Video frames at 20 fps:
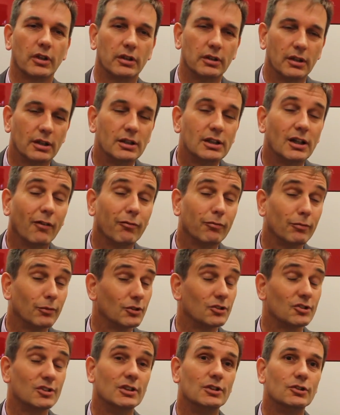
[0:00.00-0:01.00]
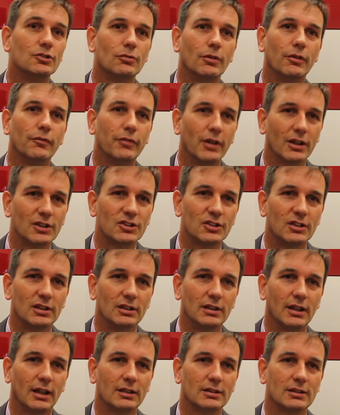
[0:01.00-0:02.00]
and governments need to invest
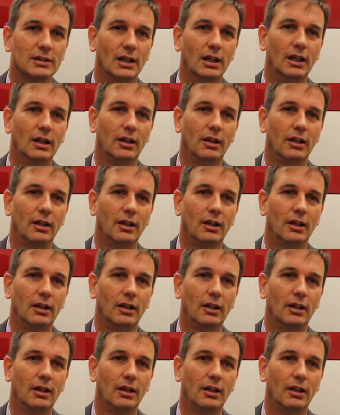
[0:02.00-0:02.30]
in that,